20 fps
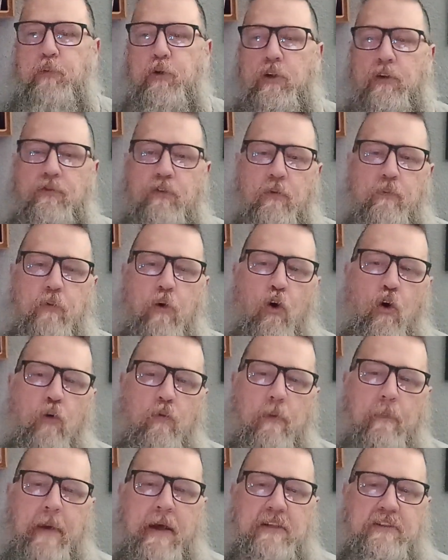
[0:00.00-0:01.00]
beautiful poem
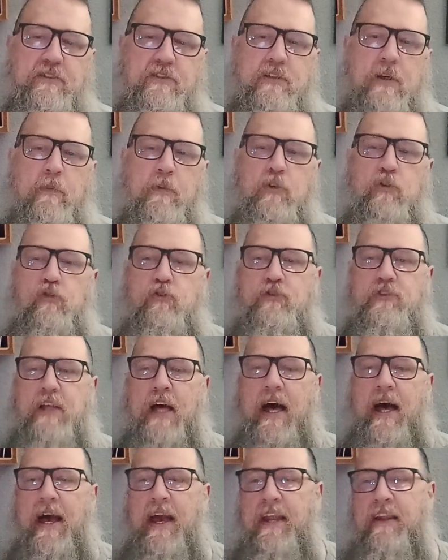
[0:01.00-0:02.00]
about someone who's
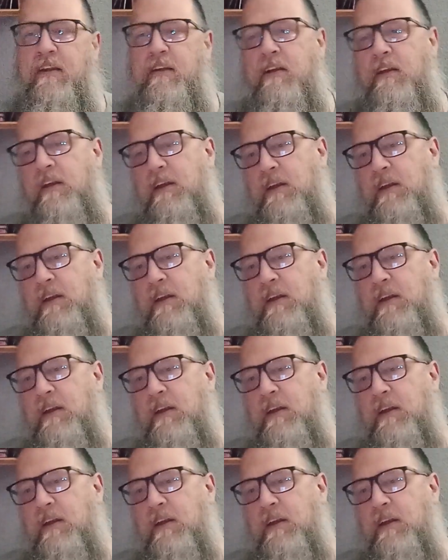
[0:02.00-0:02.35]
died.